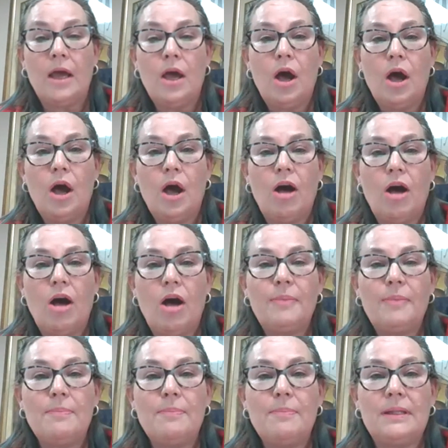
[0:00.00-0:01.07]
of people
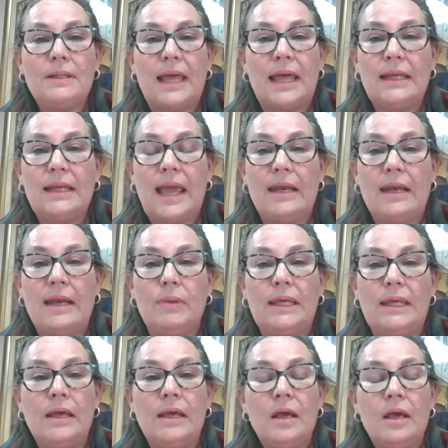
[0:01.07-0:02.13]
that can be
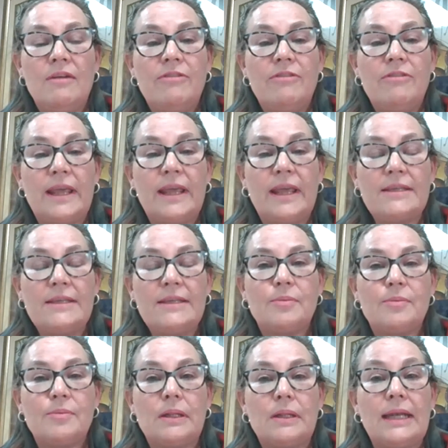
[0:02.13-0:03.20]
flexible, that
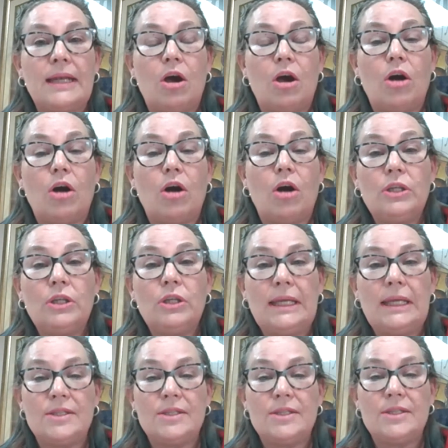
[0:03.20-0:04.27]
are good leaders
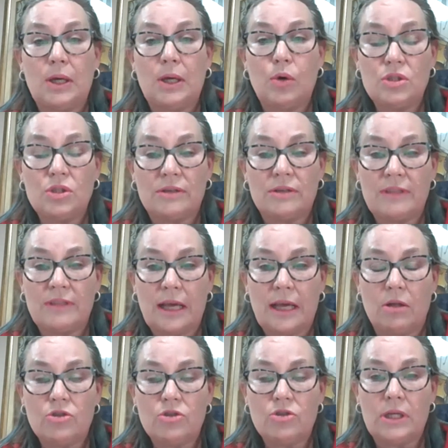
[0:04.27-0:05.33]
because of their cultural
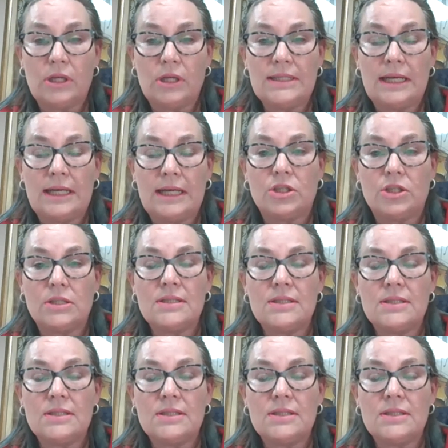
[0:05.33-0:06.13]
intelligence.